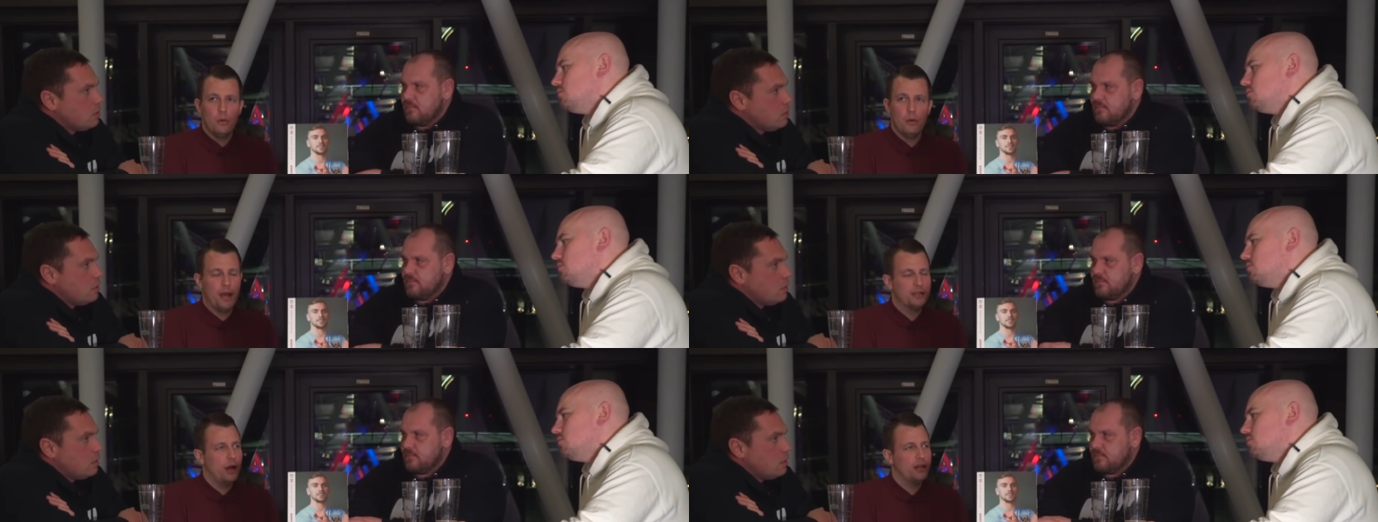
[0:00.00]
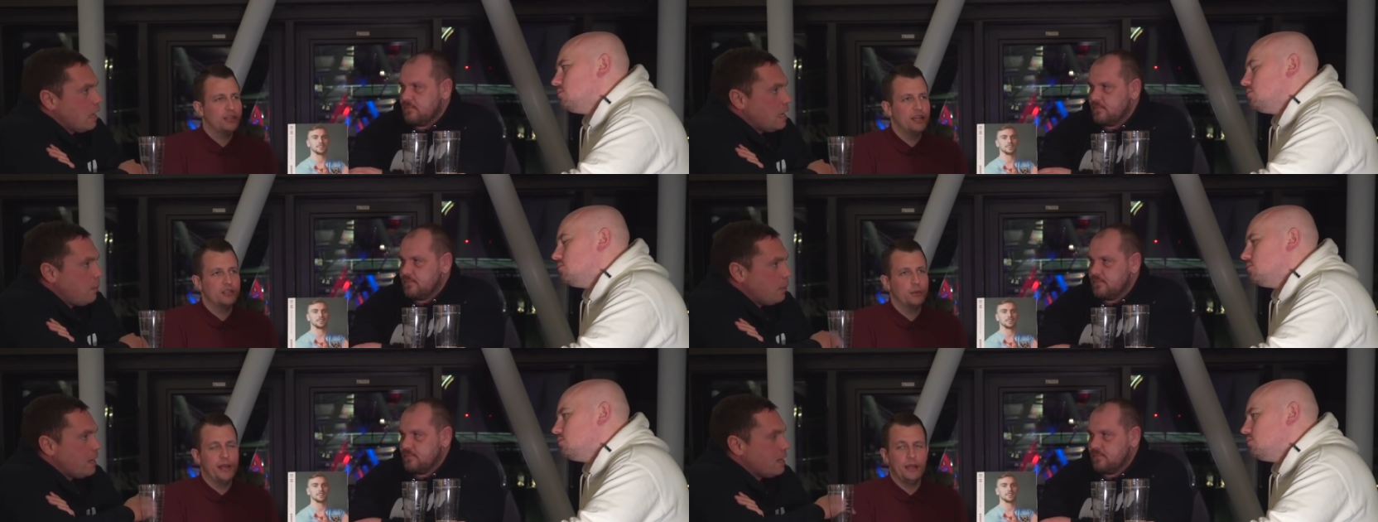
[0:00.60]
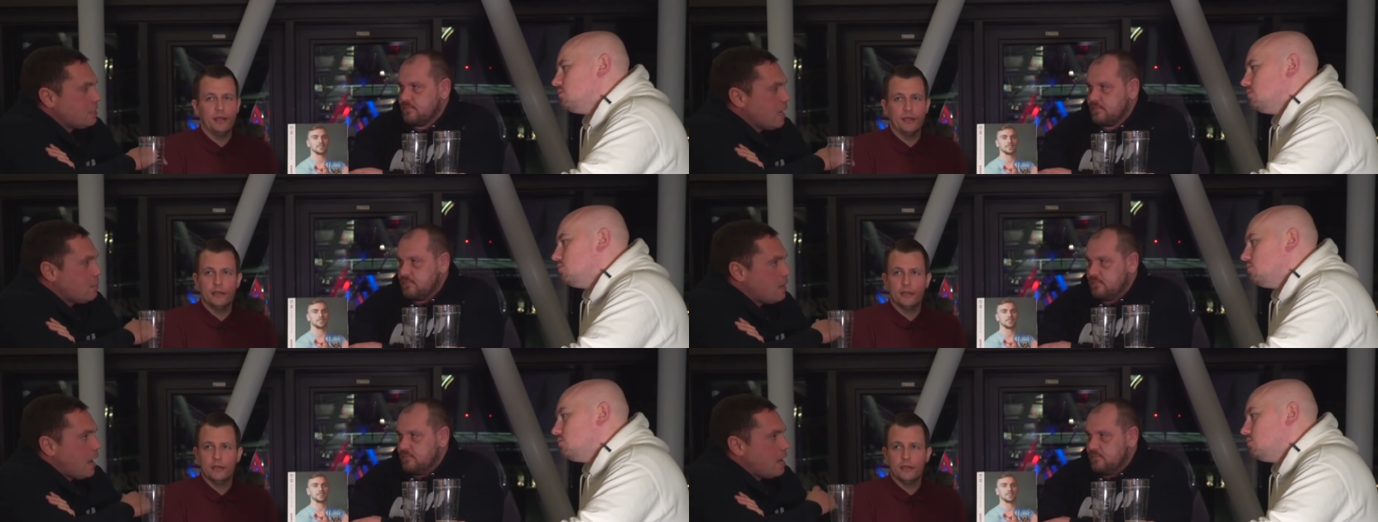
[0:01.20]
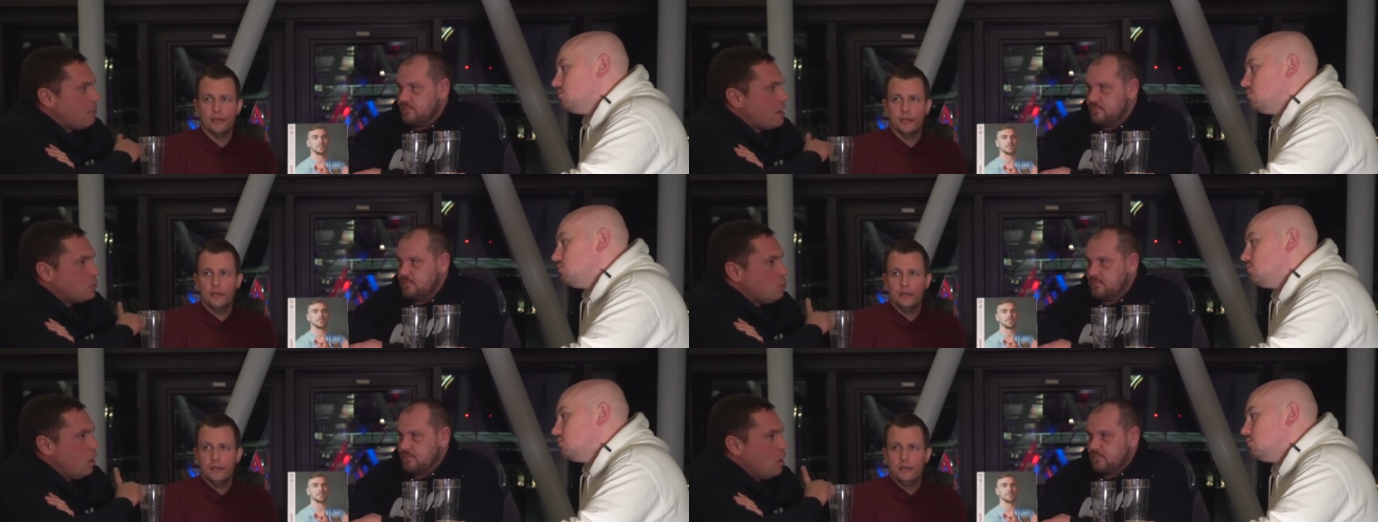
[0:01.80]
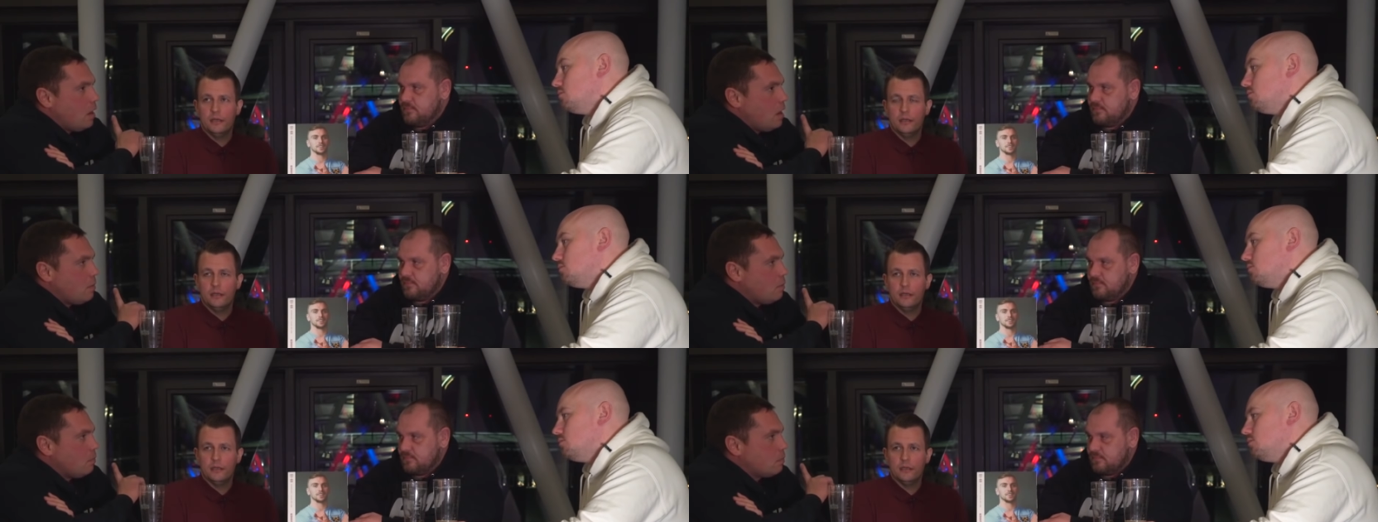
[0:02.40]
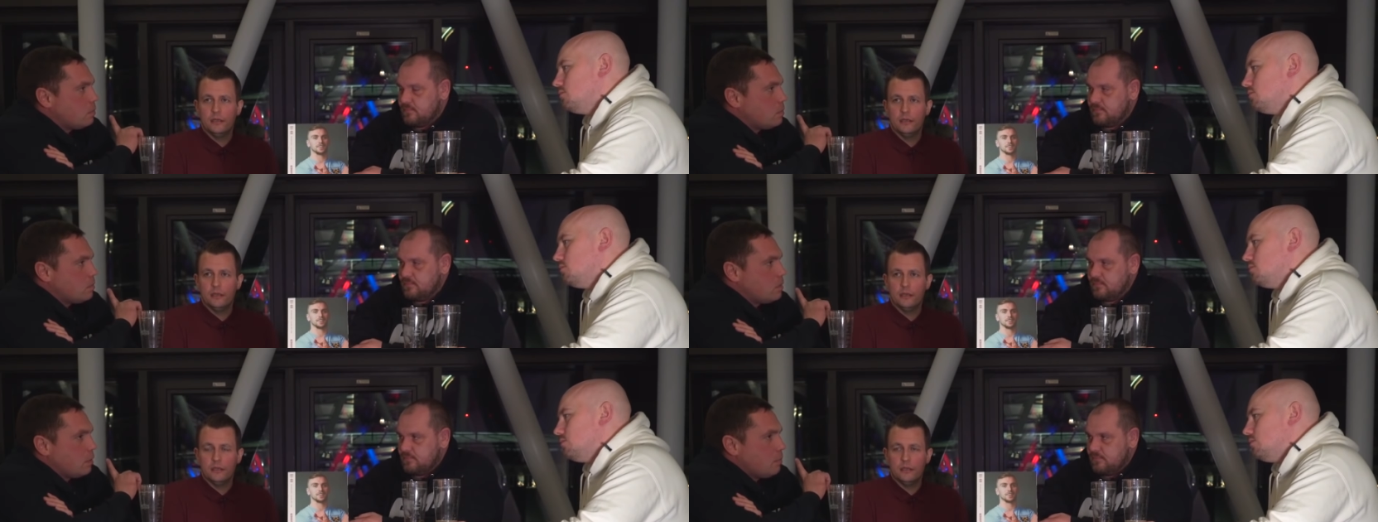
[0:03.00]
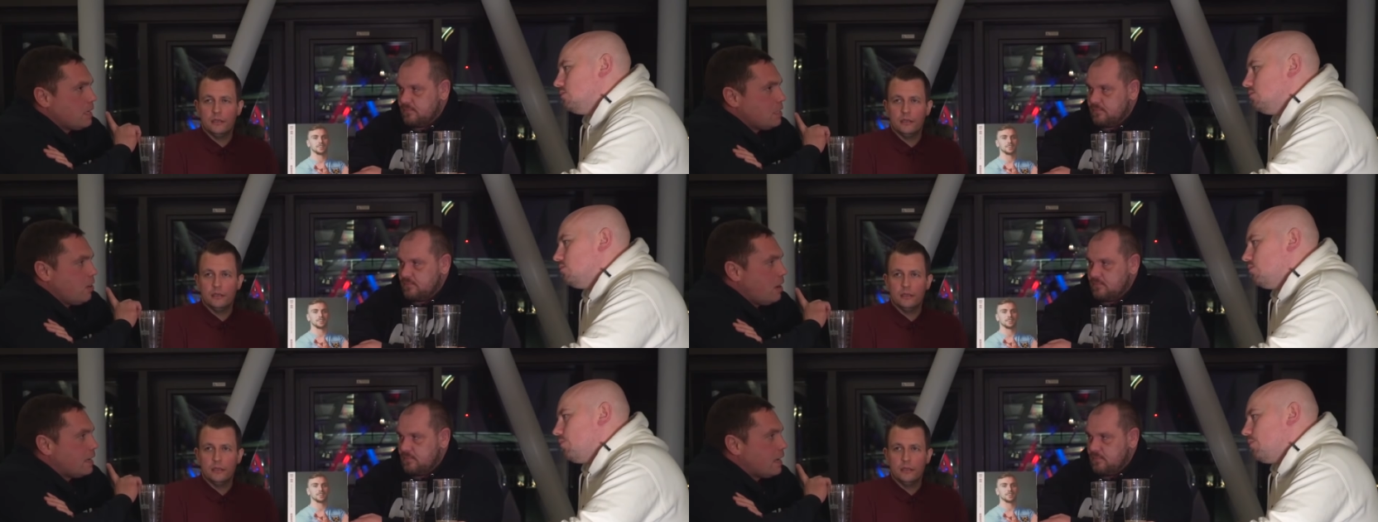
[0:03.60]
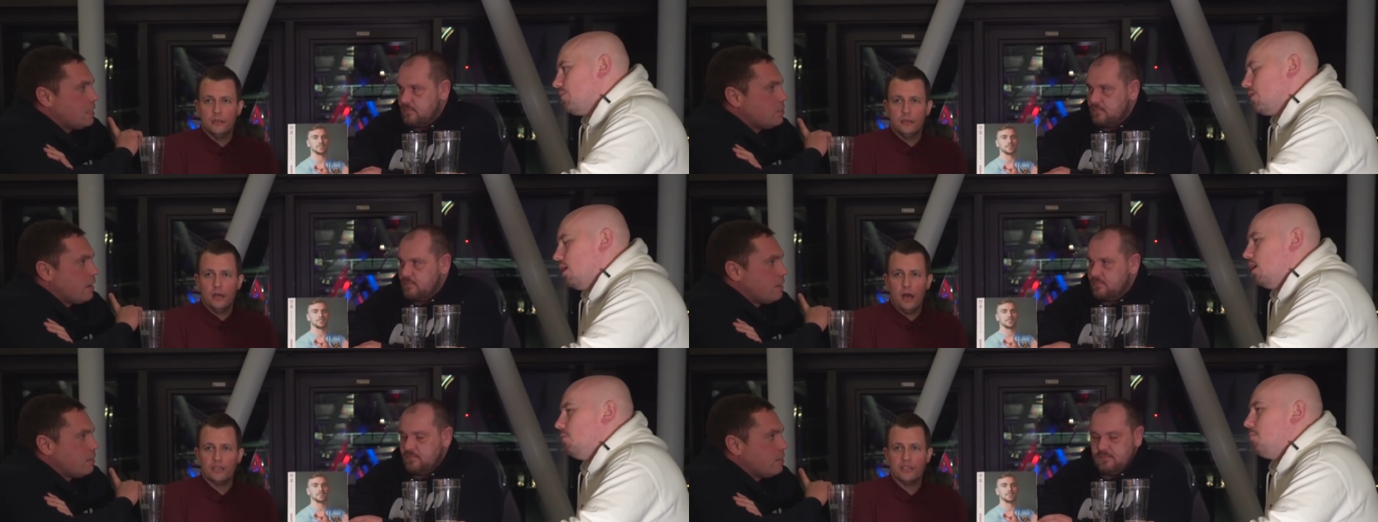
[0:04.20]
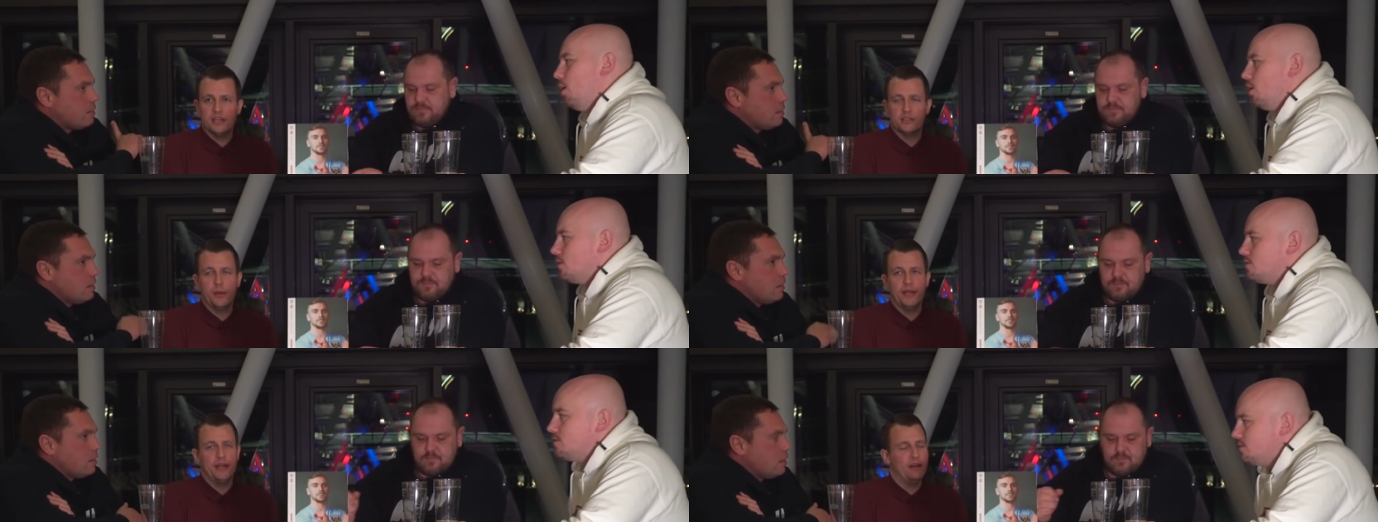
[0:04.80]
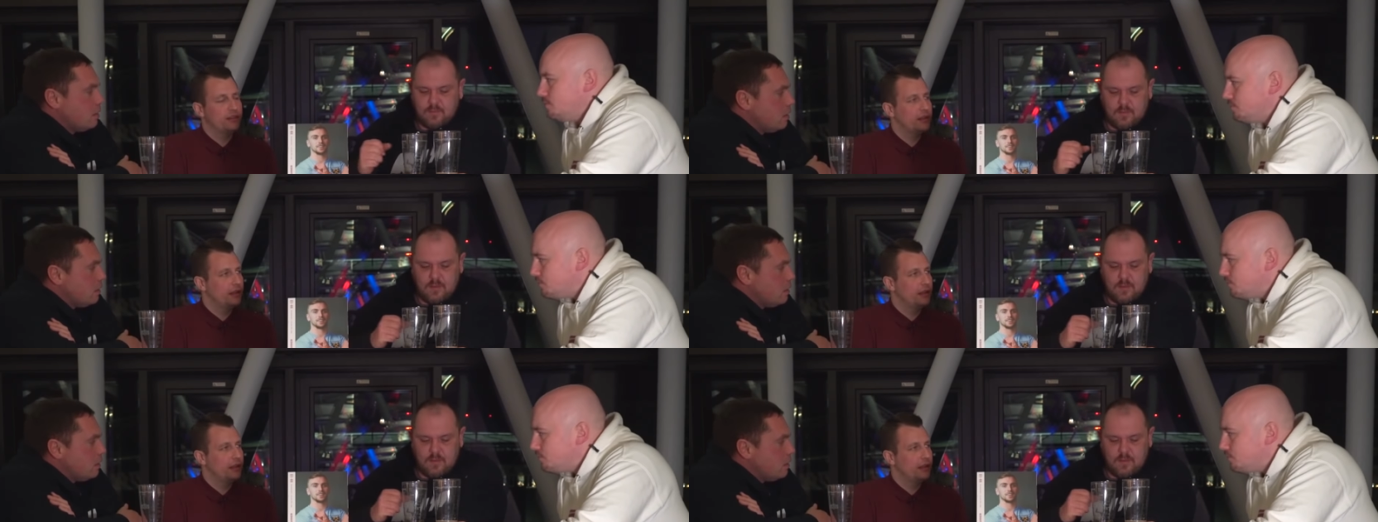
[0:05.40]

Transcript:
Speaker 1: What makes I see a tweet? The same category as what. Um, the Man United games. I see a tweet the other